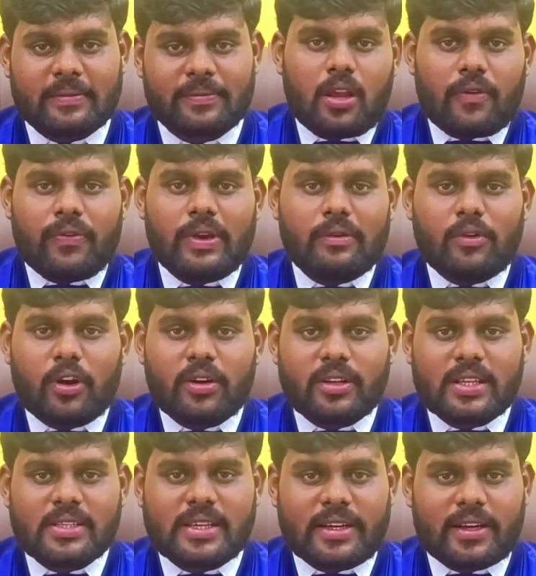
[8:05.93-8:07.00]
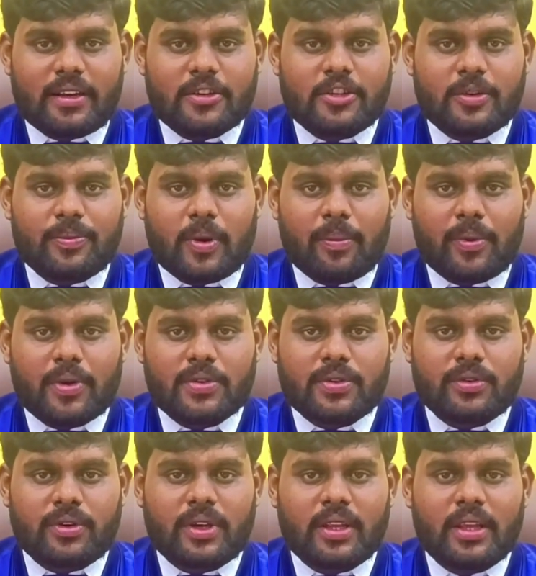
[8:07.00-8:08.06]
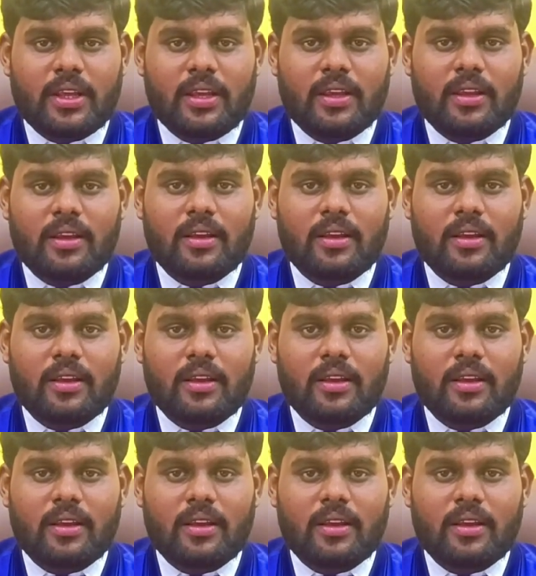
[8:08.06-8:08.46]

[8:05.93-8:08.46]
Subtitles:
If you want this internship opportunity